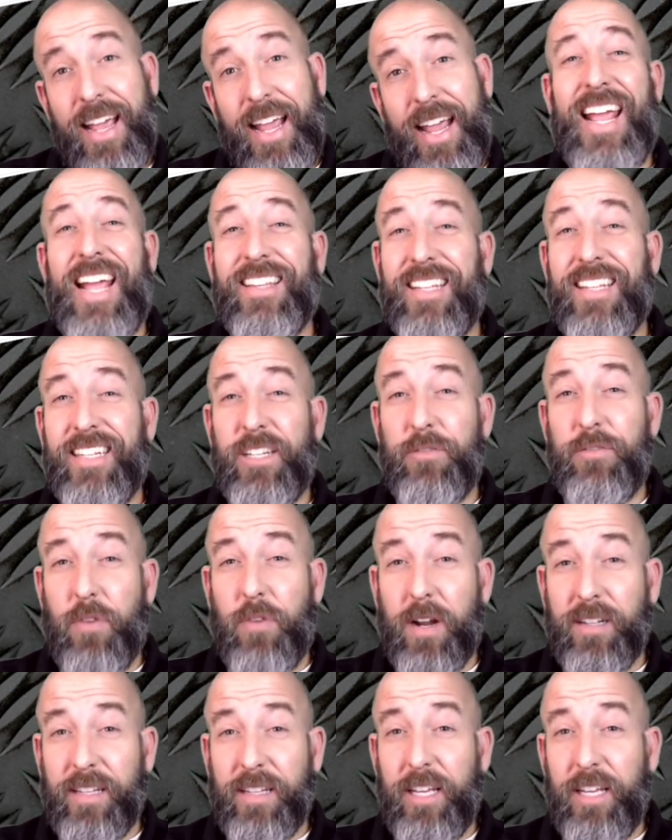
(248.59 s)
And they did
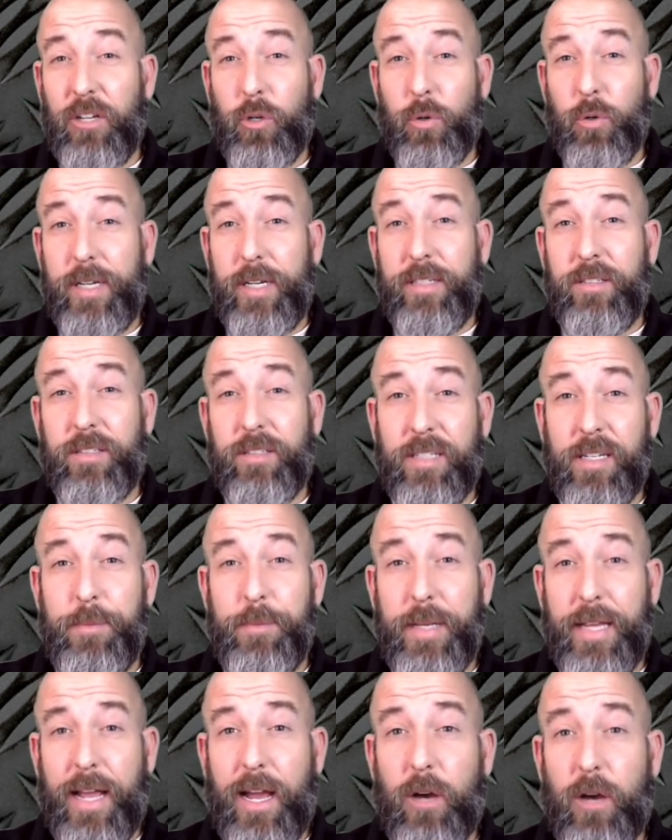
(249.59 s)
finally agree to send
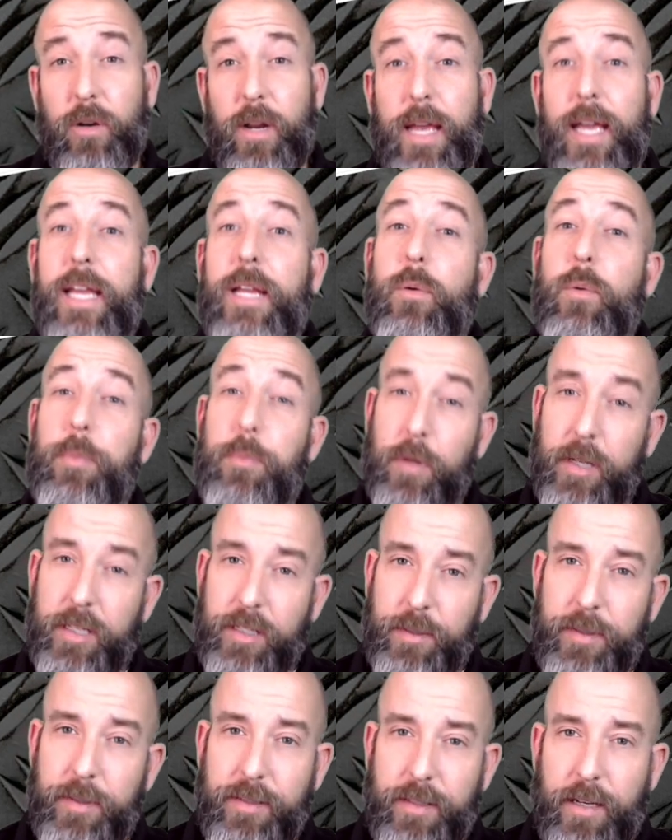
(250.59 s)
me out a
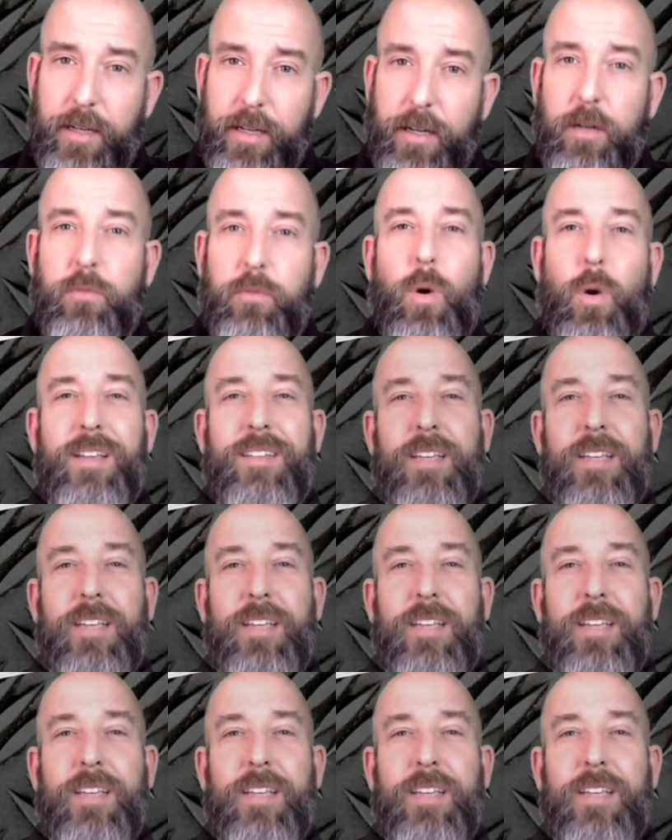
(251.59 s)
replacement set of Wyze